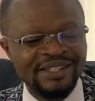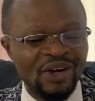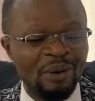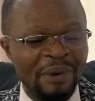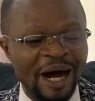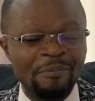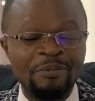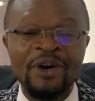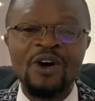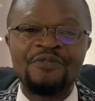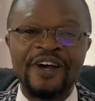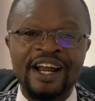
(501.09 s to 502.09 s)
your man
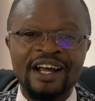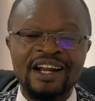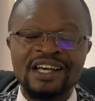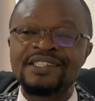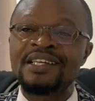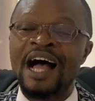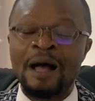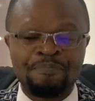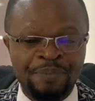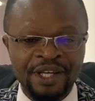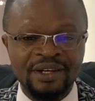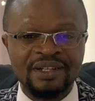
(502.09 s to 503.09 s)
Bruno Fernandez'
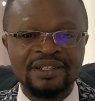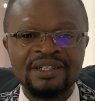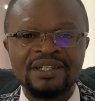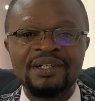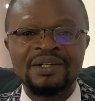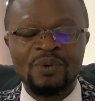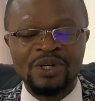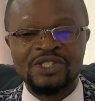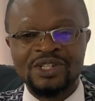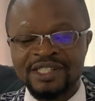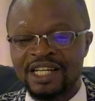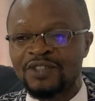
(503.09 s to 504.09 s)
appeal was
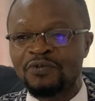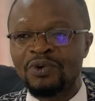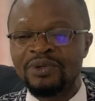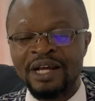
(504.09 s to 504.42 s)
successful.